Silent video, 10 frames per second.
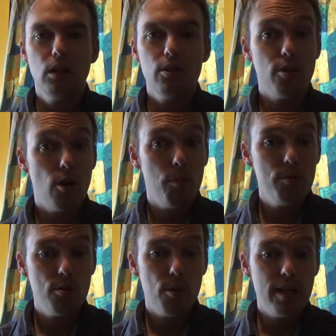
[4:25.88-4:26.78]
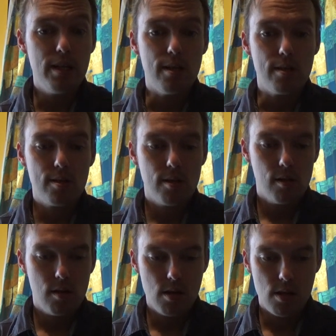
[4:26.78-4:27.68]
So, open to ideas.
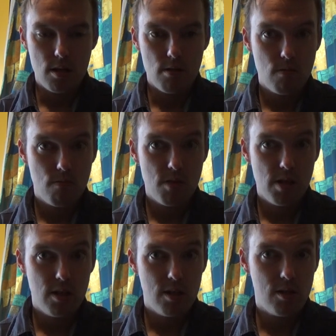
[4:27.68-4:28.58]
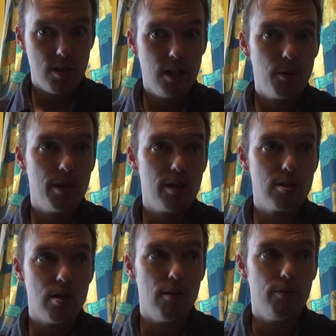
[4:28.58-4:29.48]
And is there anyone
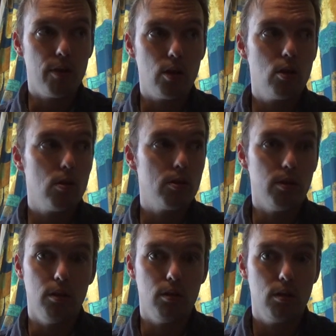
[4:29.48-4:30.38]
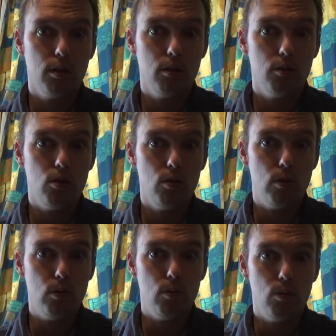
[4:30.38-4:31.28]
else I've forgotten?
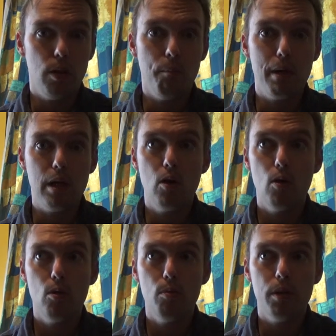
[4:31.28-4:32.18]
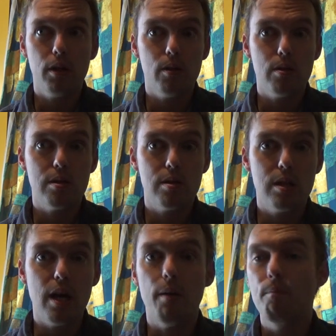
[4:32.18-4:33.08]
Do let me know, because,
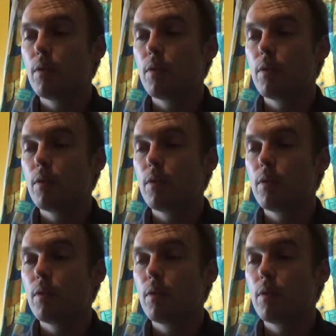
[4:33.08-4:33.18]
yeah.